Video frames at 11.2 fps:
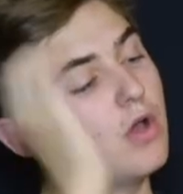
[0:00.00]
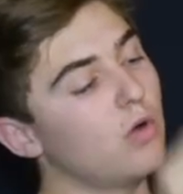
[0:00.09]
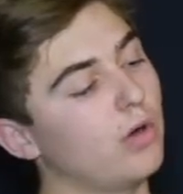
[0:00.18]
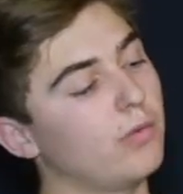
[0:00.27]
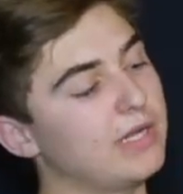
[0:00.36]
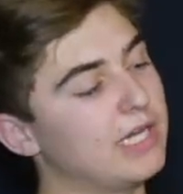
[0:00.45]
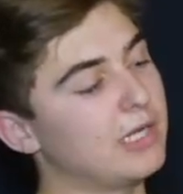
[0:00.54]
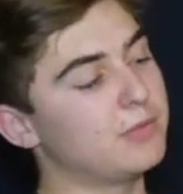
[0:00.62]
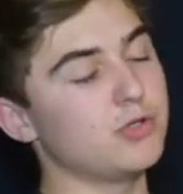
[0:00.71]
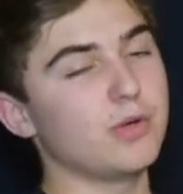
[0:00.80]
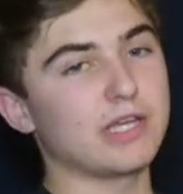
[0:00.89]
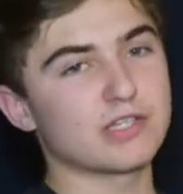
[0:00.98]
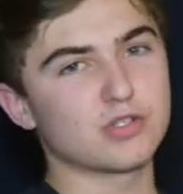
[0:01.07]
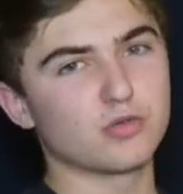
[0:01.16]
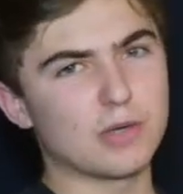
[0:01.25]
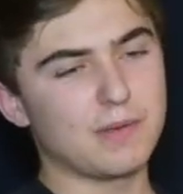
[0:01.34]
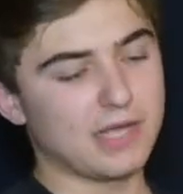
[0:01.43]
What we end up doing is
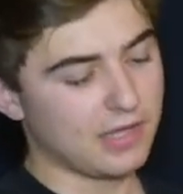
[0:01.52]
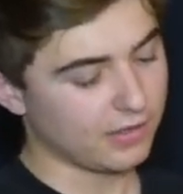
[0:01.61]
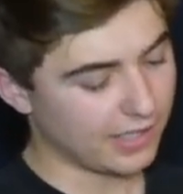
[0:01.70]
gripping it